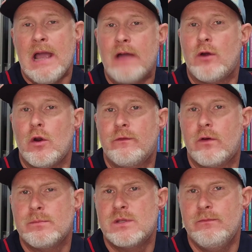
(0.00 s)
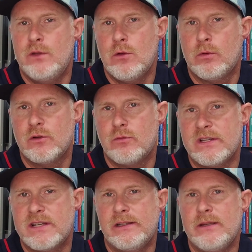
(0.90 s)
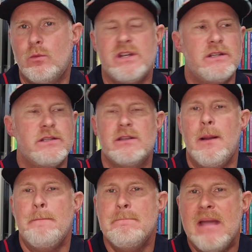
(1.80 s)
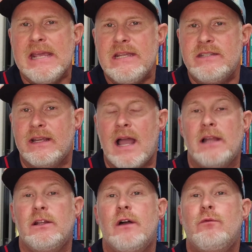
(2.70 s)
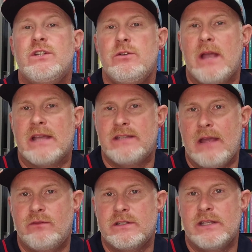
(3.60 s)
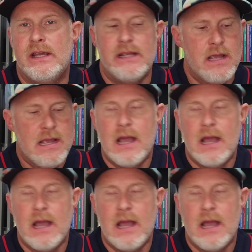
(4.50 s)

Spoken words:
I've heard from some viewers recently, which is amazing. I love what you guys have to say.